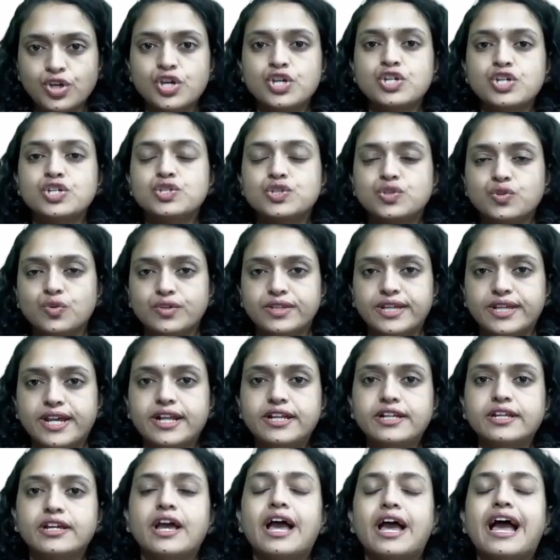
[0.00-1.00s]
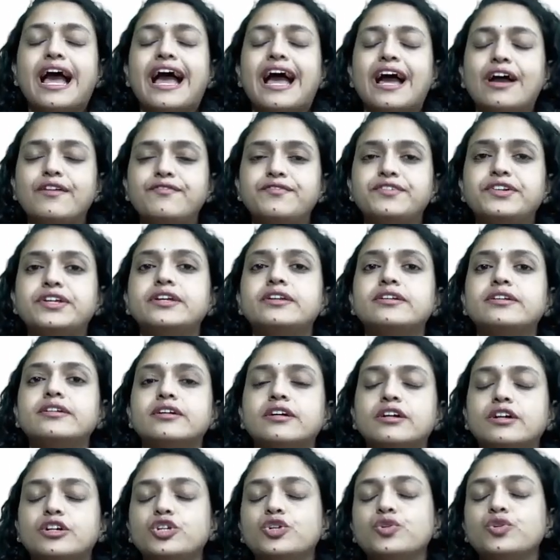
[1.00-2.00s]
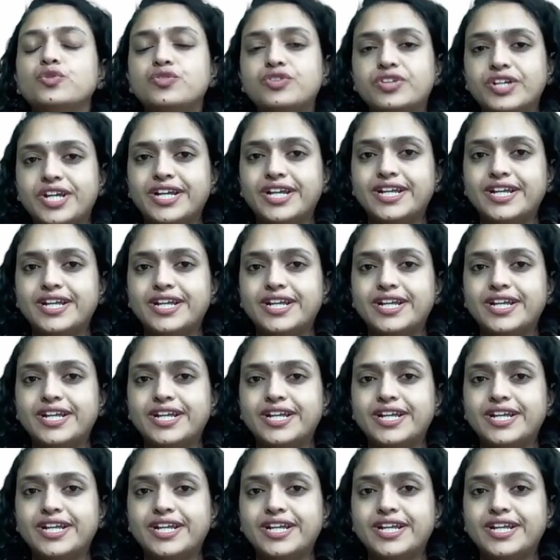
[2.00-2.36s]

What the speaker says: so that after 2-3